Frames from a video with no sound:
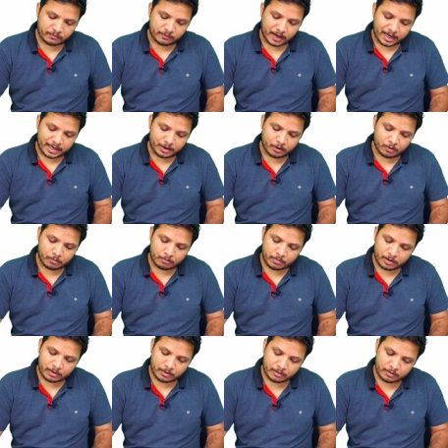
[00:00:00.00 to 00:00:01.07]
five ohm,
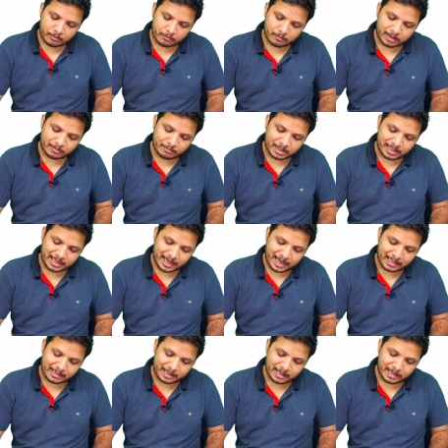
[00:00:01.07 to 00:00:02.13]
one
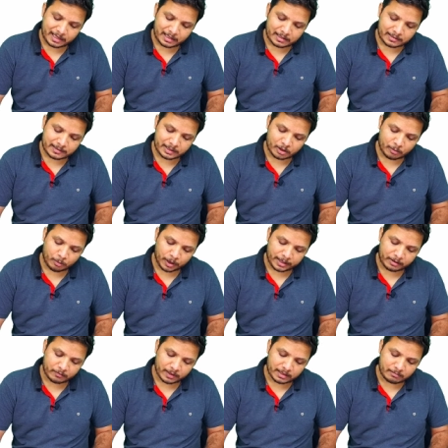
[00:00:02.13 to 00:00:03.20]
millihenry, zero
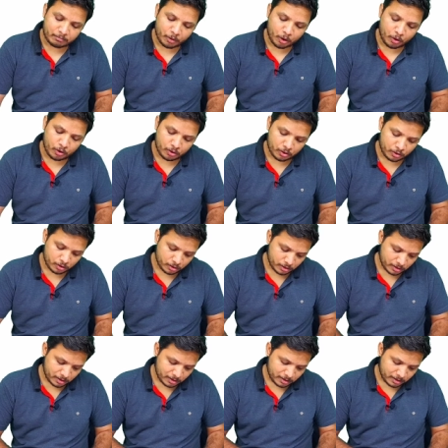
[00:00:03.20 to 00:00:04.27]
point one mo
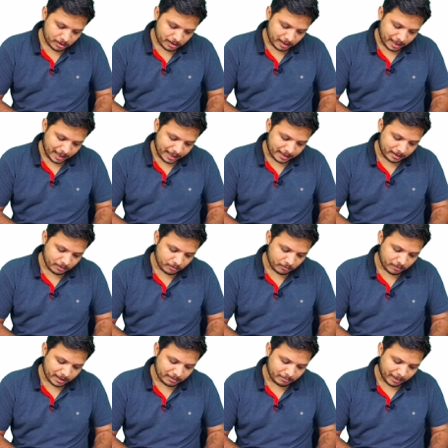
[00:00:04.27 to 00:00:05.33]
and
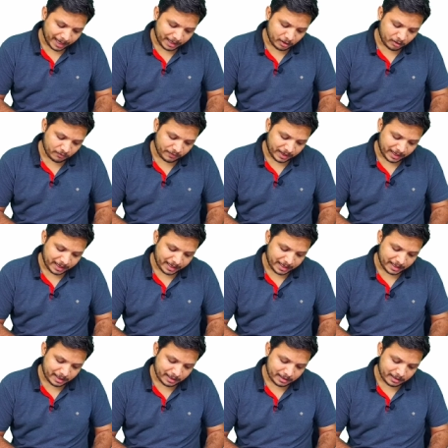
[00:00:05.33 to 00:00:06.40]
one microfaraday
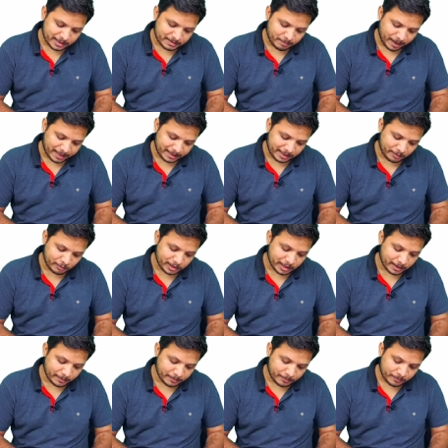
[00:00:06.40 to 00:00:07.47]
respectively.
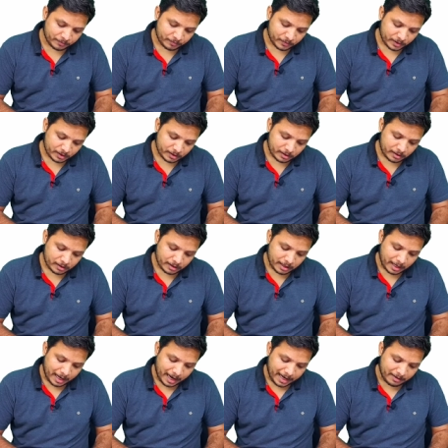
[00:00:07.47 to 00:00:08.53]

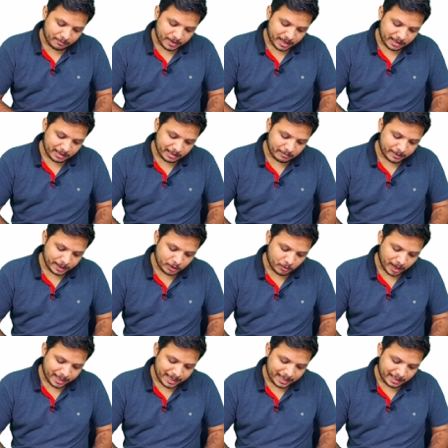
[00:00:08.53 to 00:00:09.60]
And we are deal with to
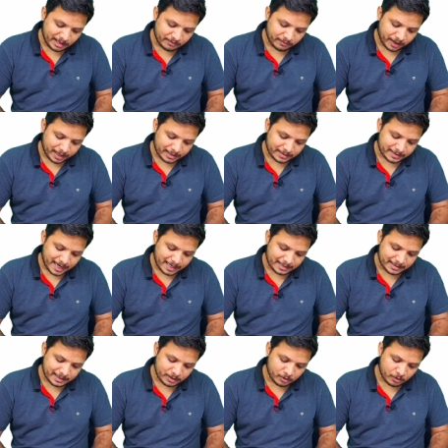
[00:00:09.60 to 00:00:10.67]
identify Z
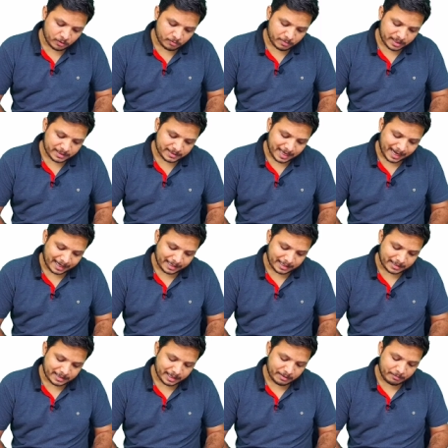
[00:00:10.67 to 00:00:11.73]
zero means
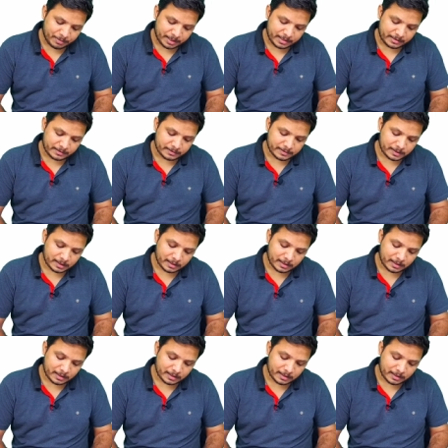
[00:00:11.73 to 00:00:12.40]
characteristic impedance,